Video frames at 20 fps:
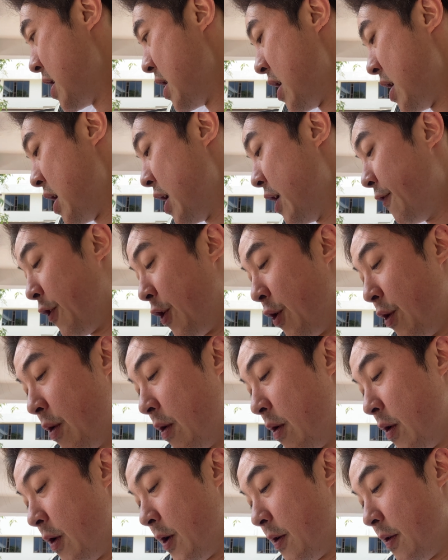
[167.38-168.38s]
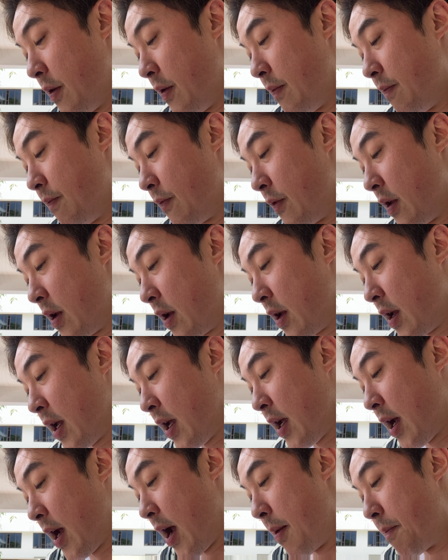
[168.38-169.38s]
if you
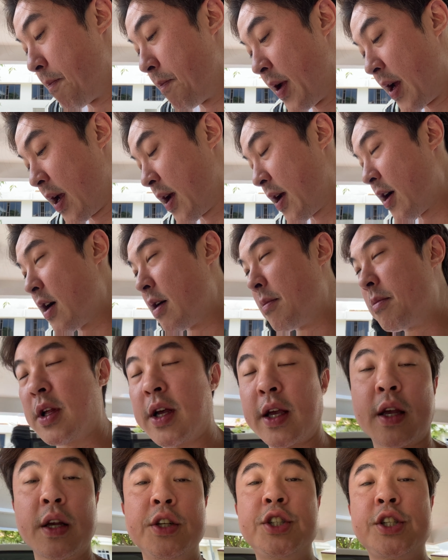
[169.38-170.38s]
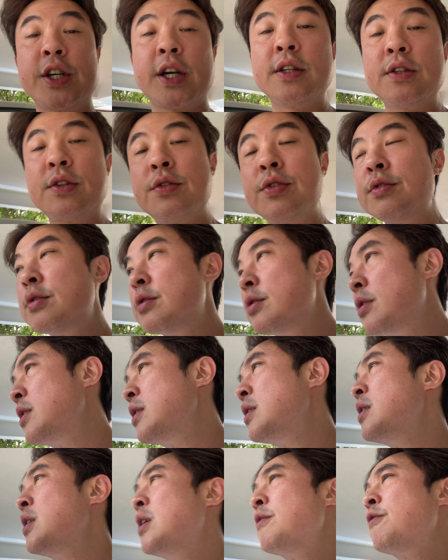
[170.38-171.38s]
can pick up like the Gen 2
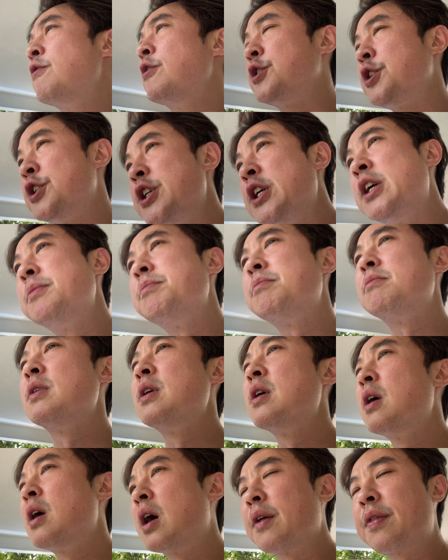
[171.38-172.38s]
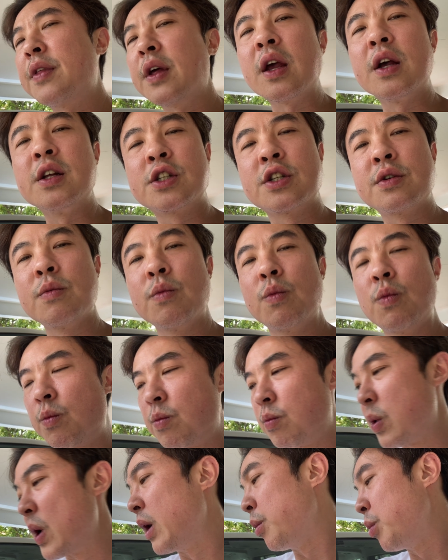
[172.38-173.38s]
for cheap, I think it's
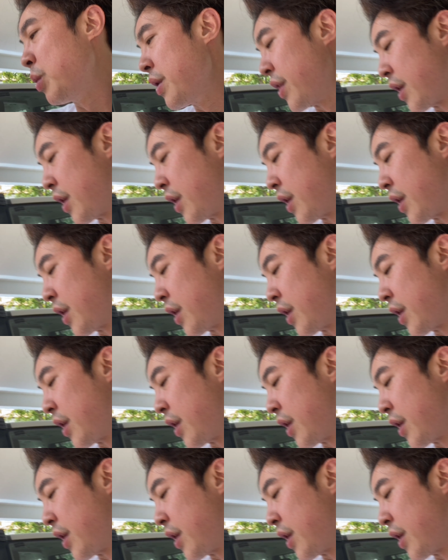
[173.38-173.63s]
well worth the